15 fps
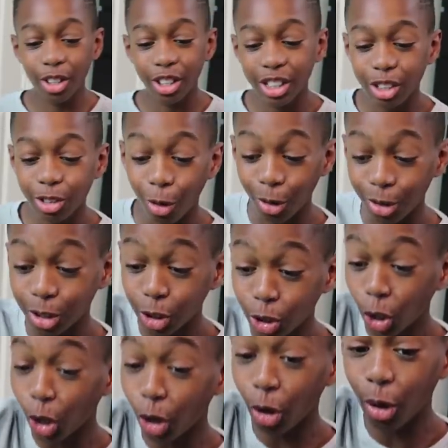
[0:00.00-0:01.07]
you can store
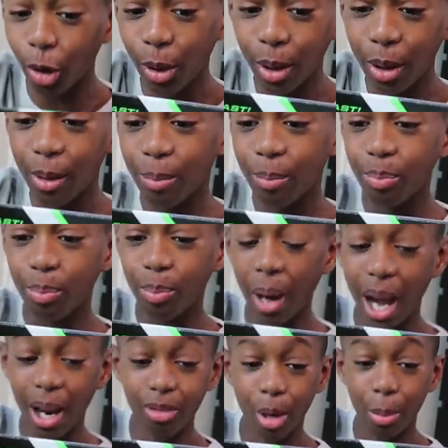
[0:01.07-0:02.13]
2
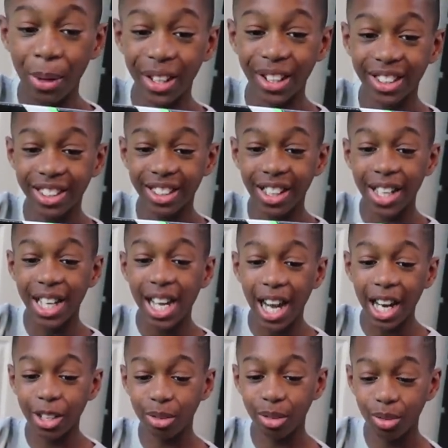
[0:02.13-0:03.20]
power rippers
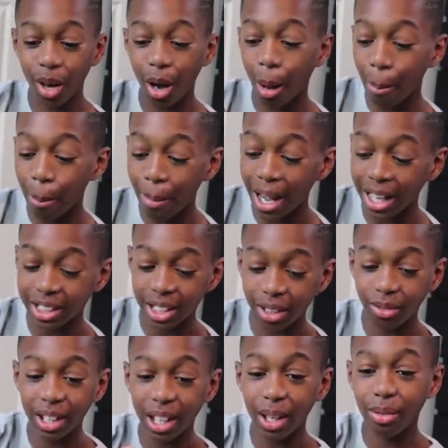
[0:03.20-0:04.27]
and you've got a
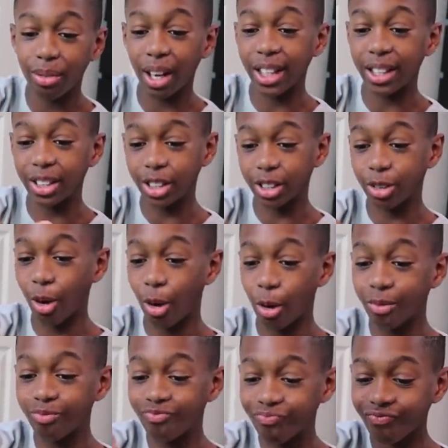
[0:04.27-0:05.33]
massive lever and you just
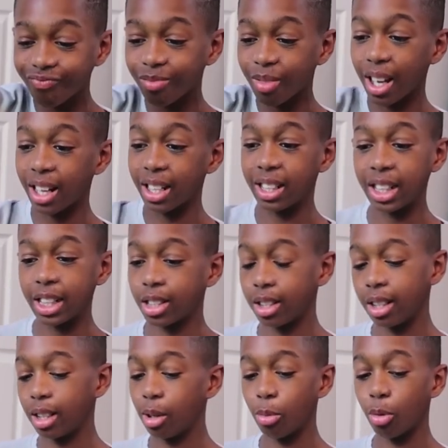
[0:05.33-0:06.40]
go and
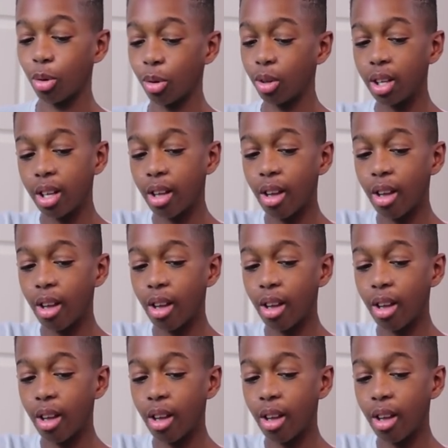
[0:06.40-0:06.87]
literally it will